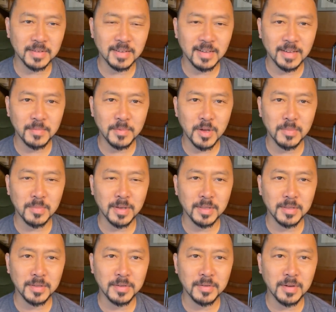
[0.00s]
I'm on
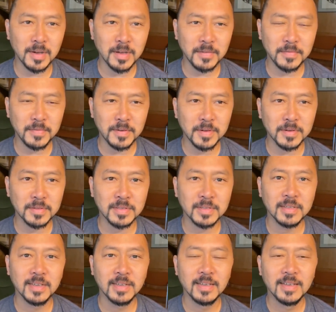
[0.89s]
my new iPhone.
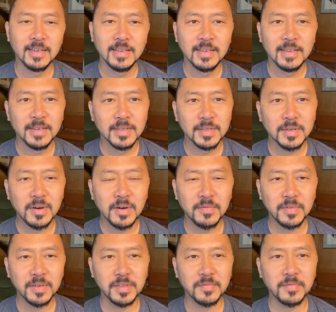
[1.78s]
So
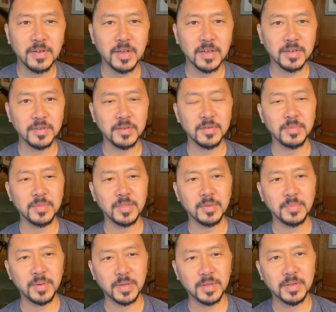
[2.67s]
hopefully the volume
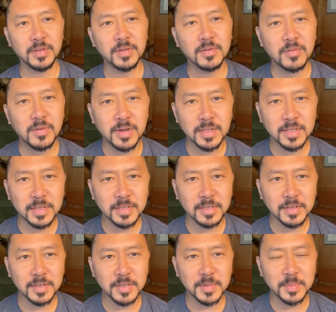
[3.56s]
and the picture quality
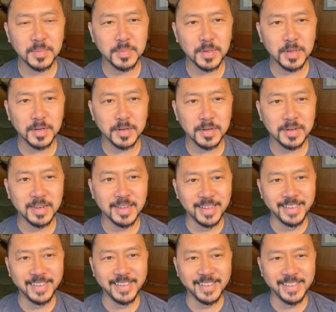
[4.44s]
looks better.
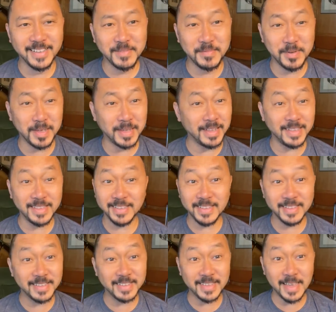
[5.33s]
But that's
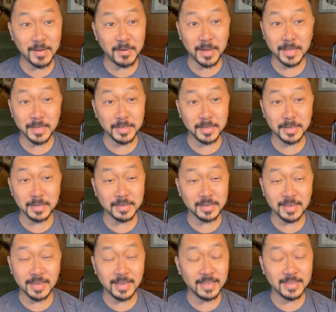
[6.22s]
just how I
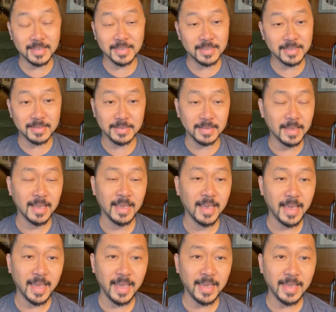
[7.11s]
look. I just
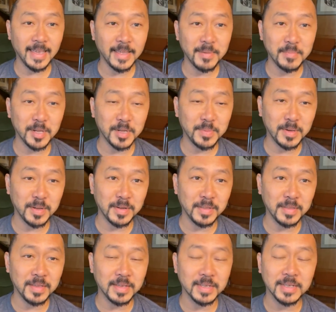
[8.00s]
ain't getting much better
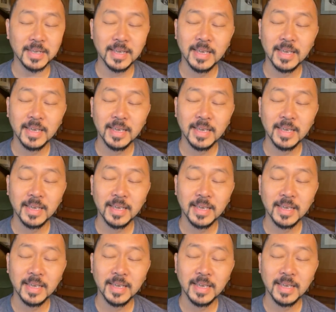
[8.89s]
than this.